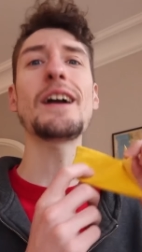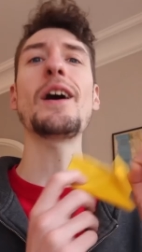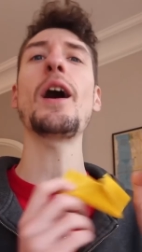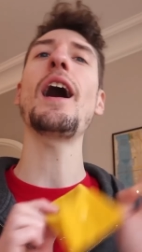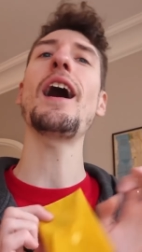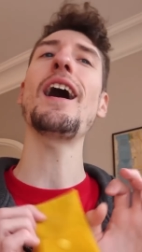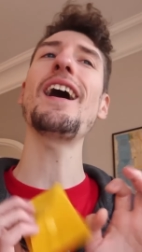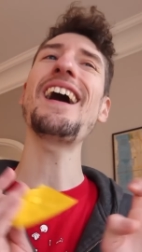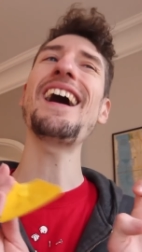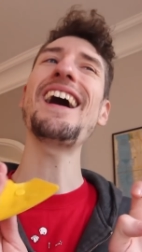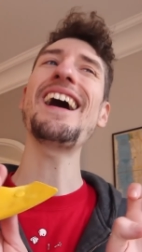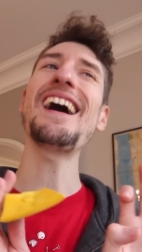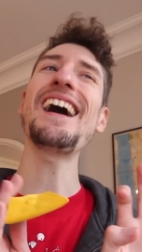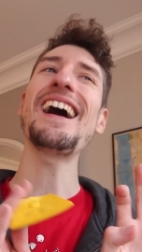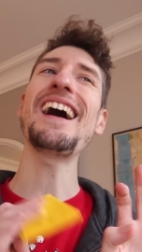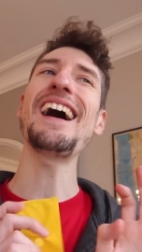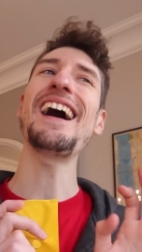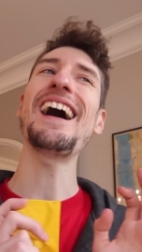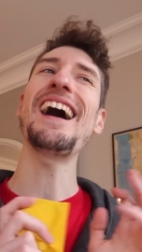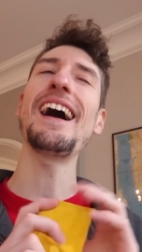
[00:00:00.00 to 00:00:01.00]
they go, ah, ah,
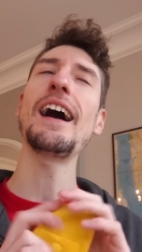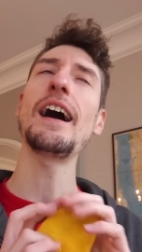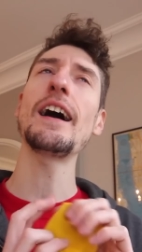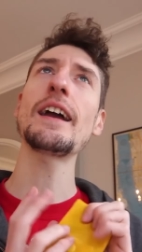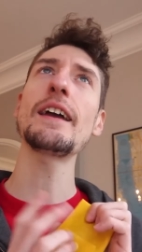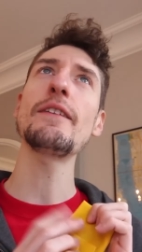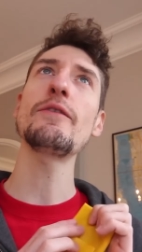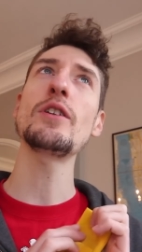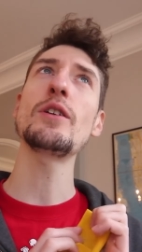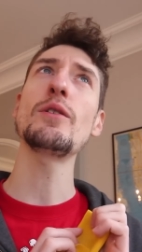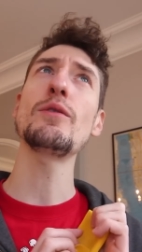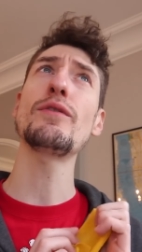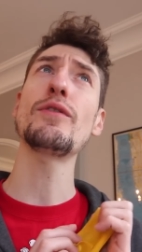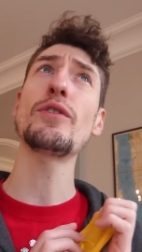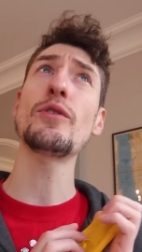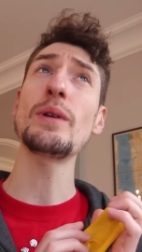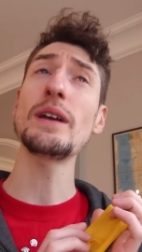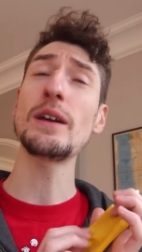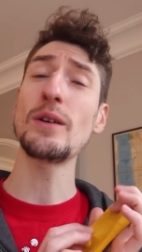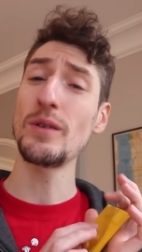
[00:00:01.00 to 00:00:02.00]
ah, ah, I'll give you
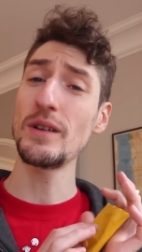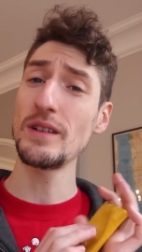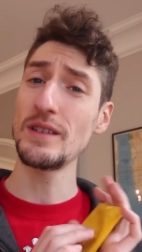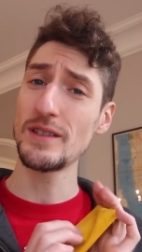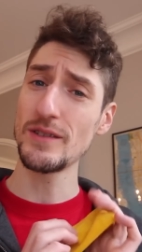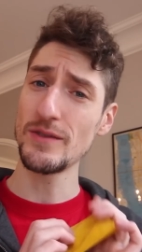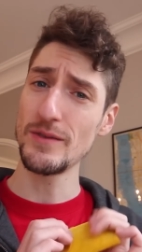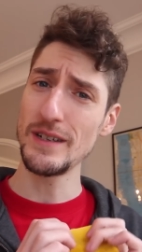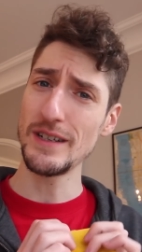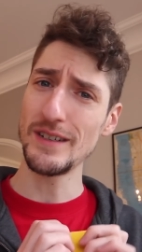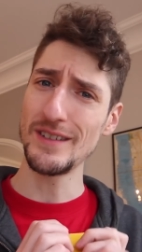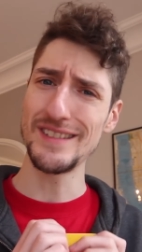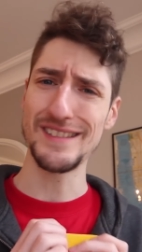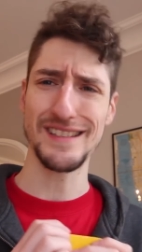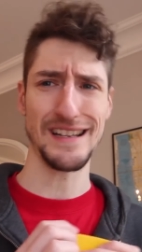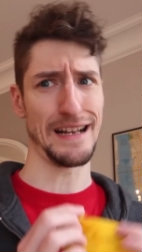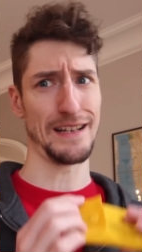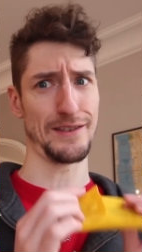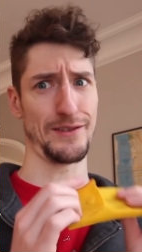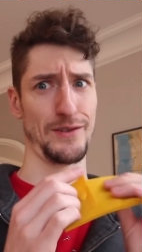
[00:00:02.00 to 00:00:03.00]
three coins, three
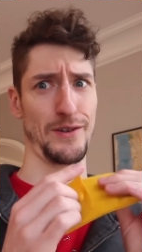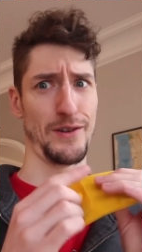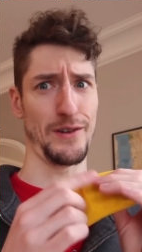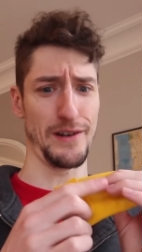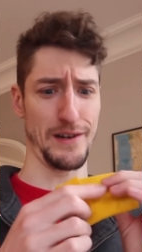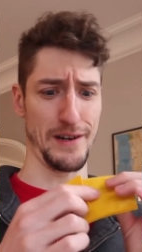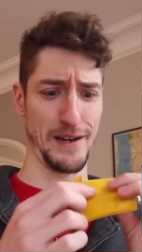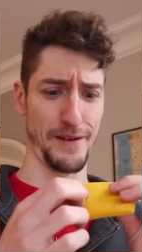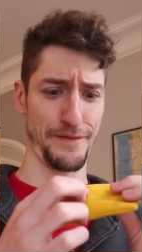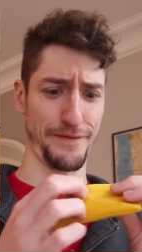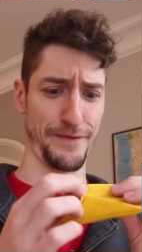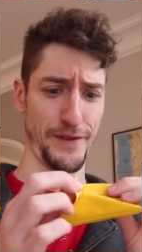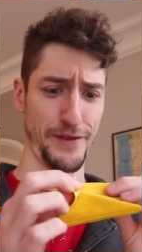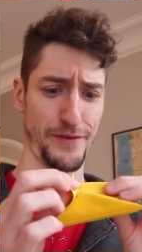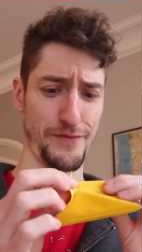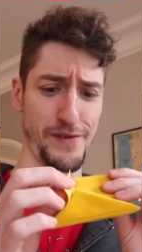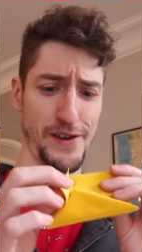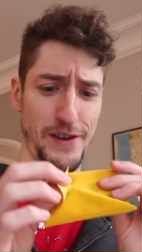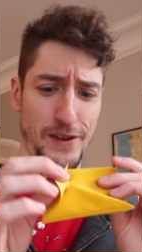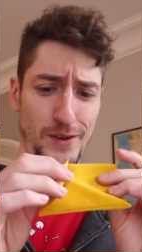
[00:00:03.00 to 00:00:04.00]
coins. That's not enough for
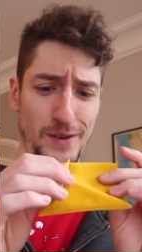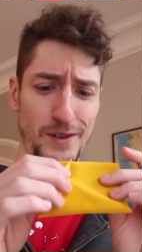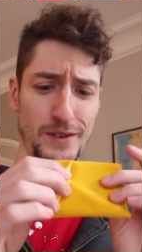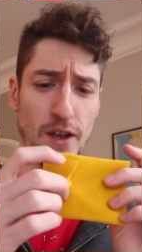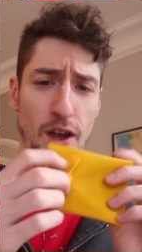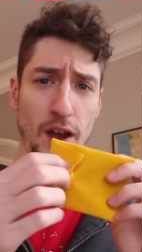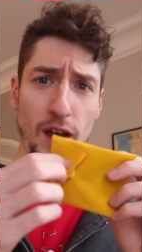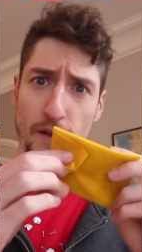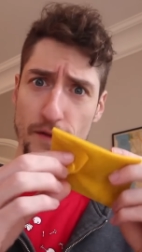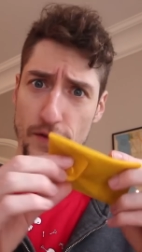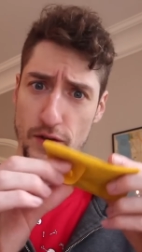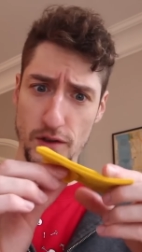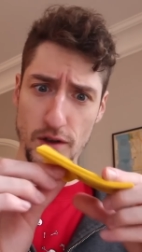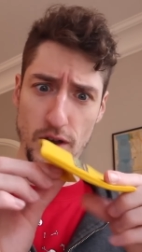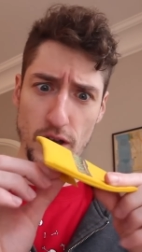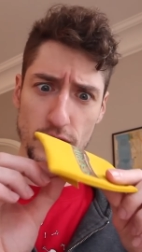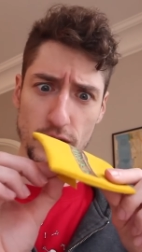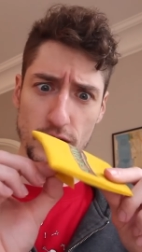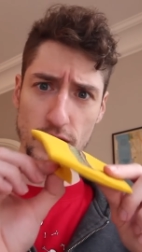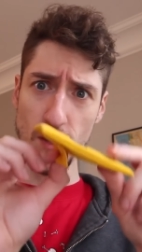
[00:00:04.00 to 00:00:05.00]
three coins. For
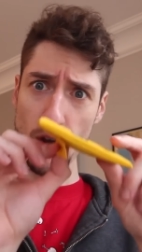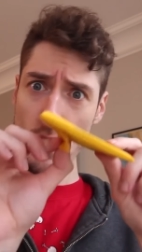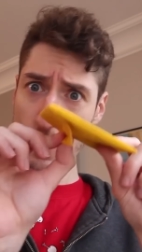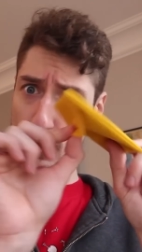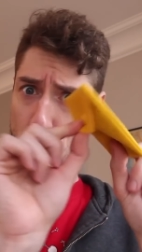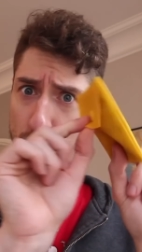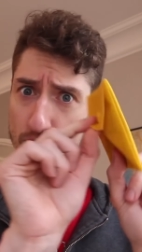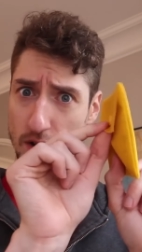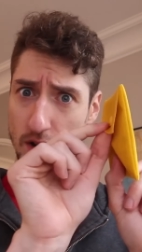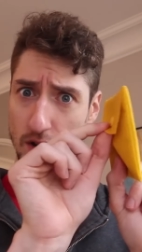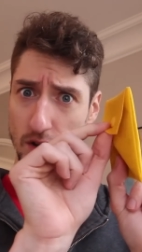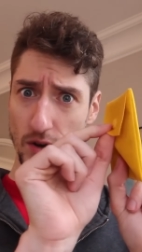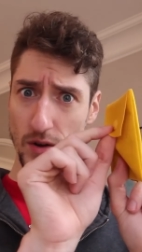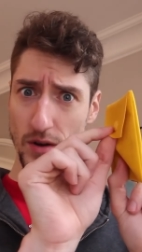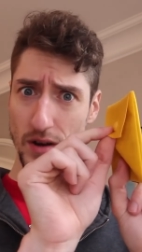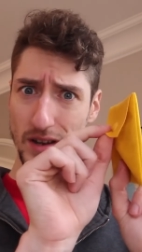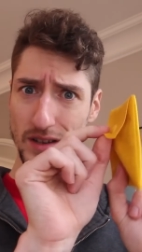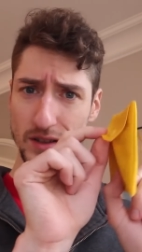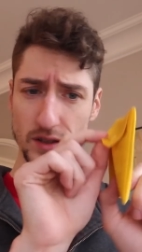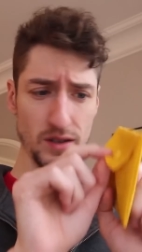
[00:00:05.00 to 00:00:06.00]
this, three
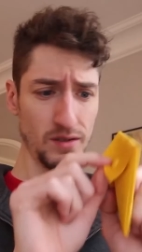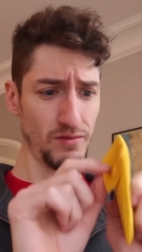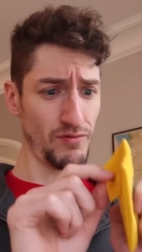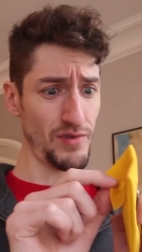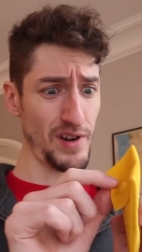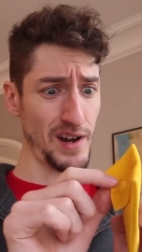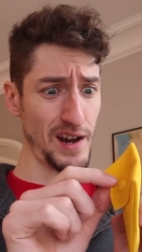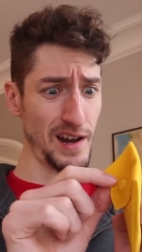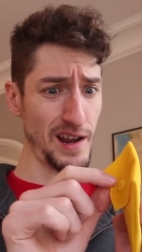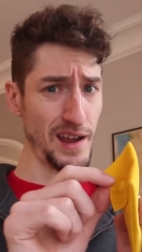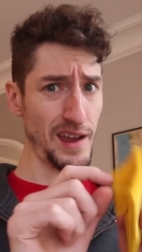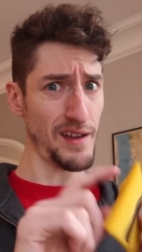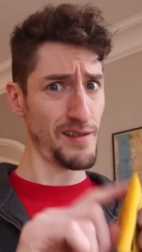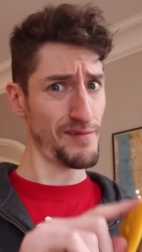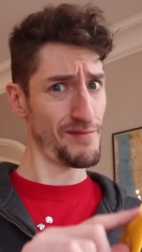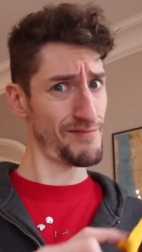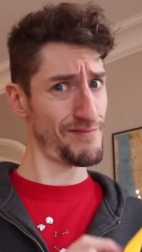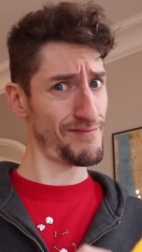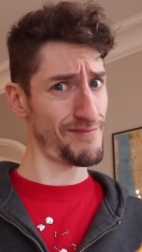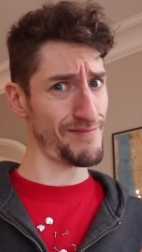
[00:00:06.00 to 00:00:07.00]
coins?
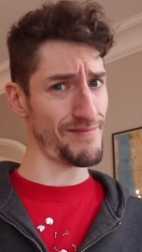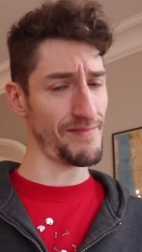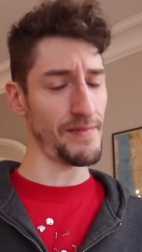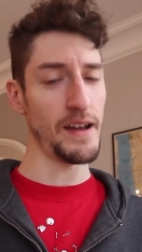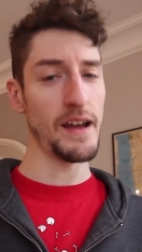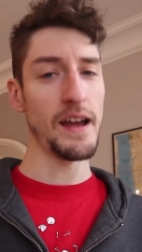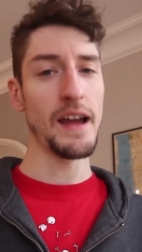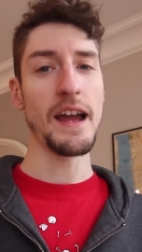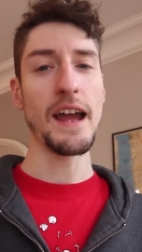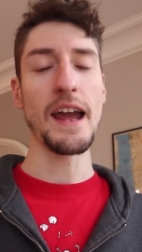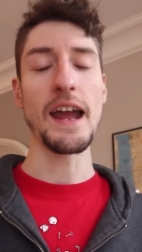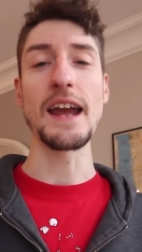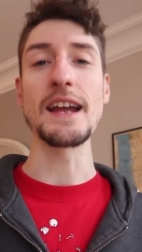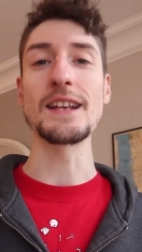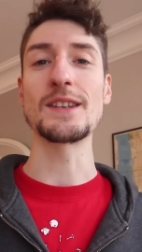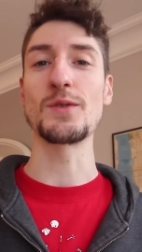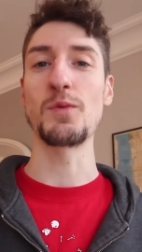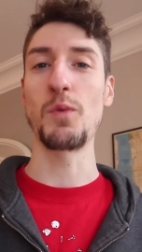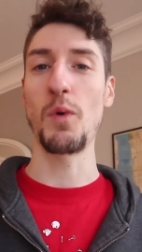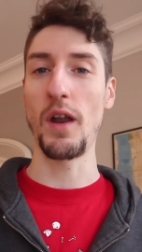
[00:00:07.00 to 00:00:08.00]
Really? Mm.
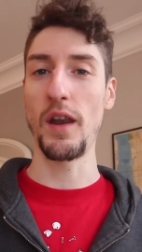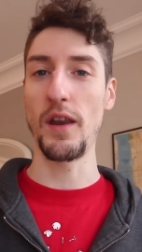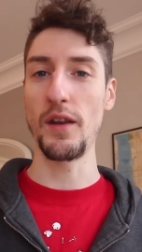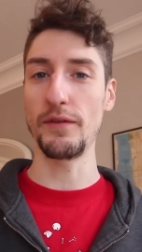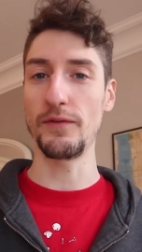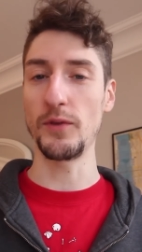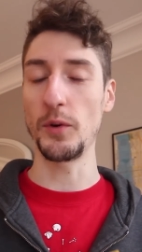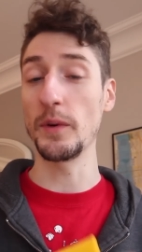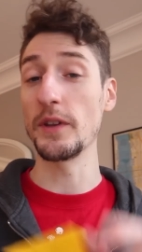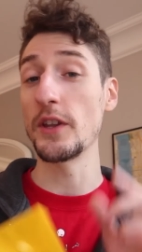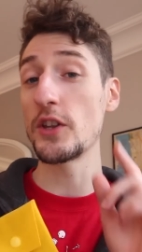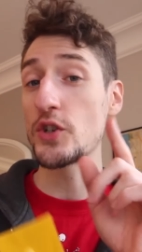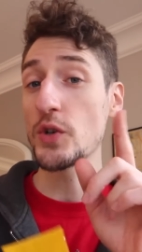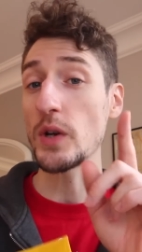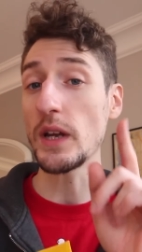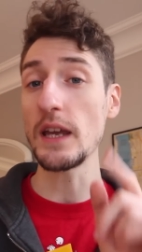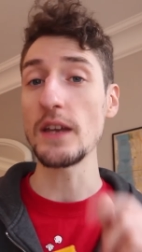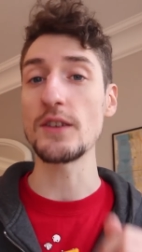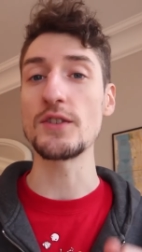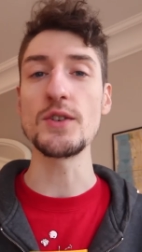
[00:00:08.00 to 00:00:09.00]
It's wonderful. And the
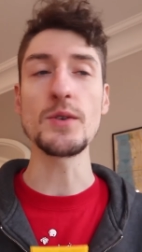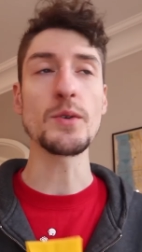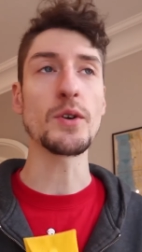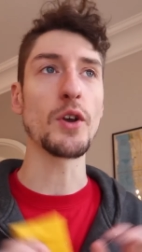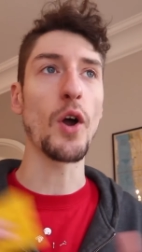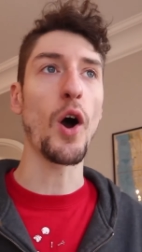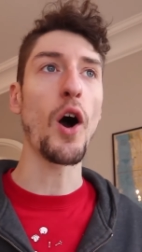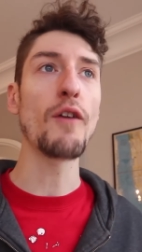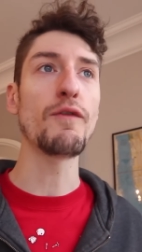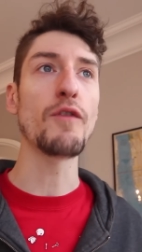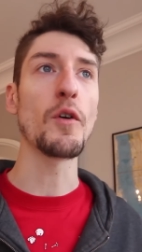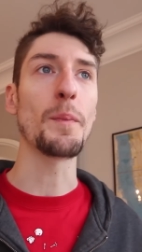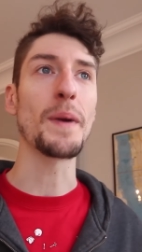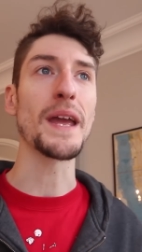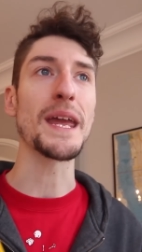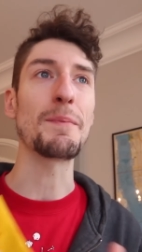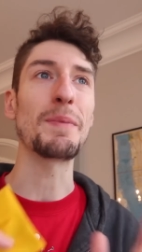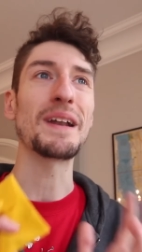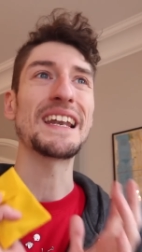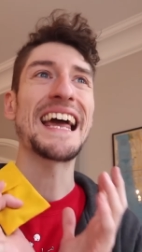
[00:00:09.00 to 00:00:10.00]
trick is, you can offer
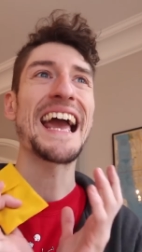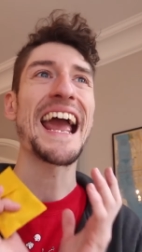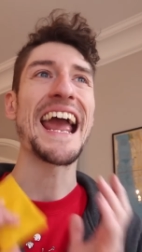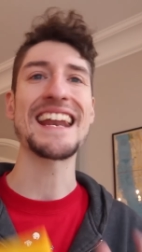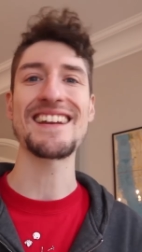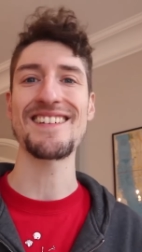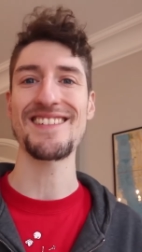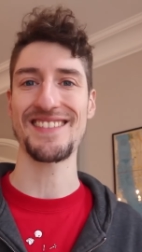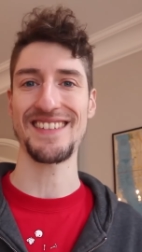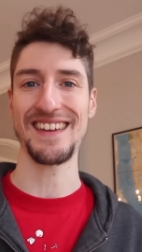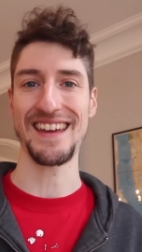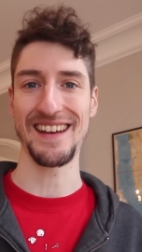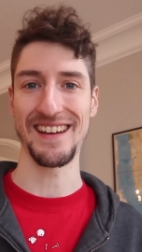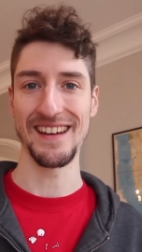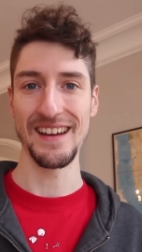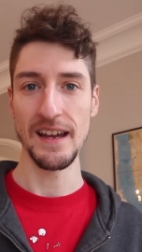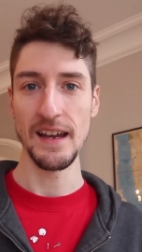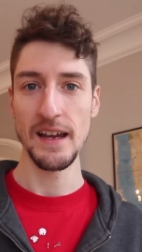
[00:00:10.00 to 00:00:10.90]
people anything.